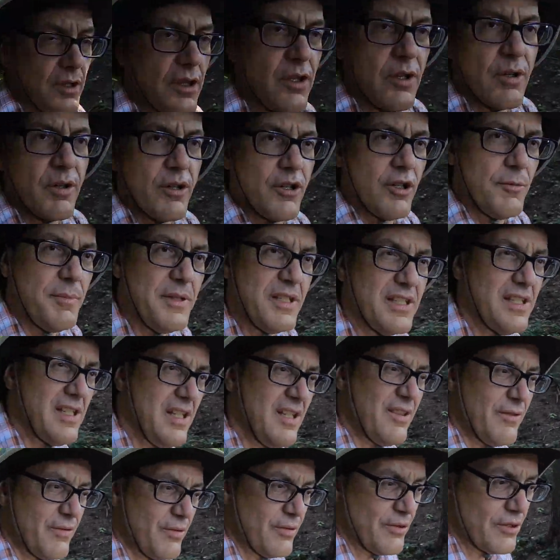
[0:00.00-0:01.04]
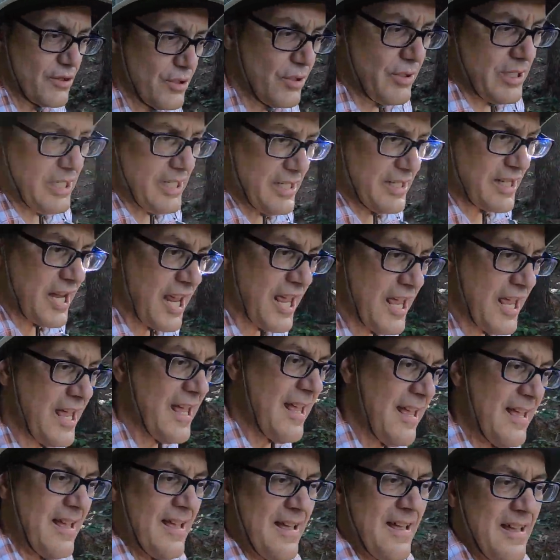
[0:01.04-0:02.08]
although it could be seen through the trees.
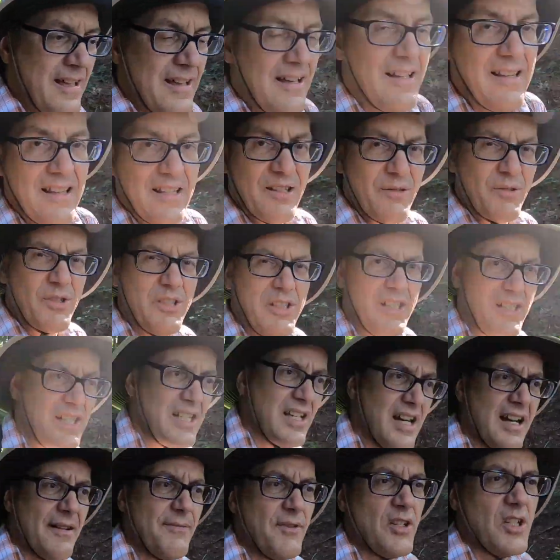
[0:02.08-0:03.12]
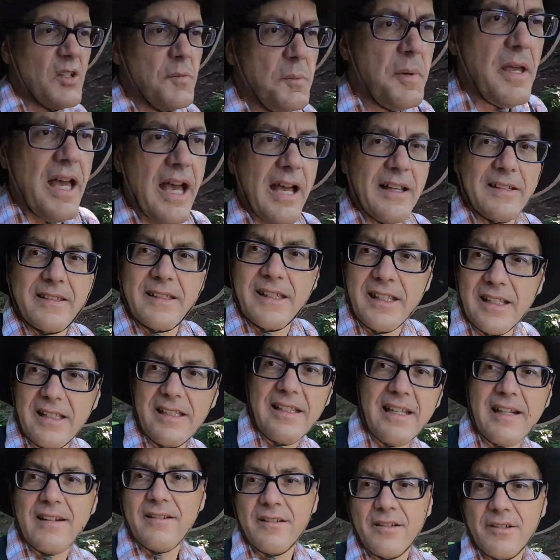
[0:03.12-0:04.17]
There wasn't any obvious path to get
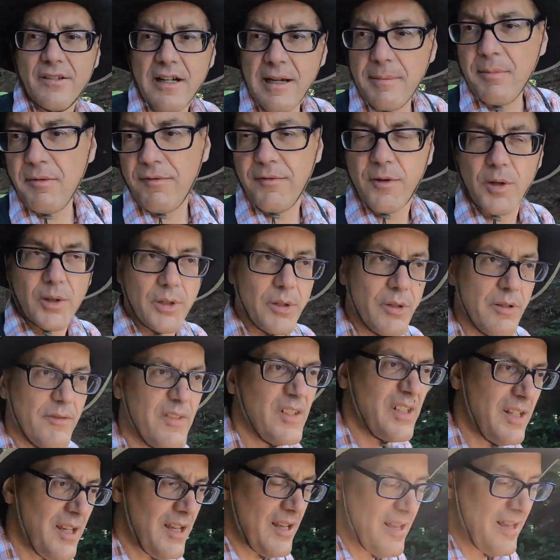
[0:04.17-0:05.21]
down and grab a photo of it,